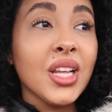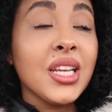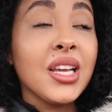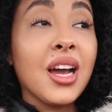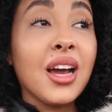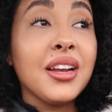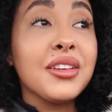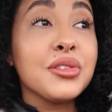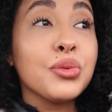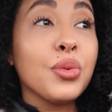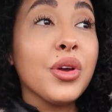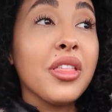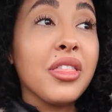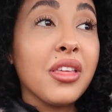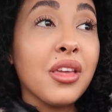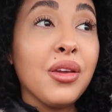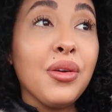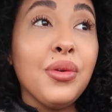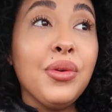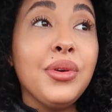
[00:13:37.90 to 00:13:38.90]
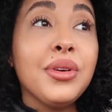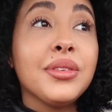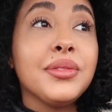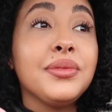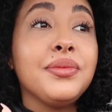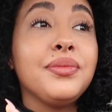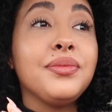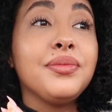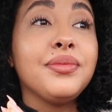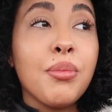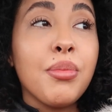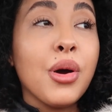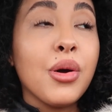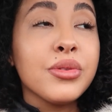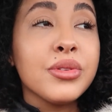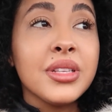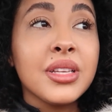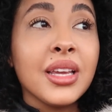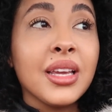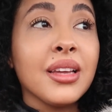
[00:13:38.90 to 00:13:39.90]
God is with you,
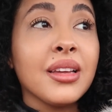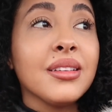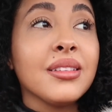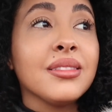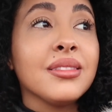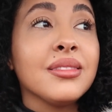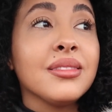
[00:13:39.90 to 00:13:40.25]
composing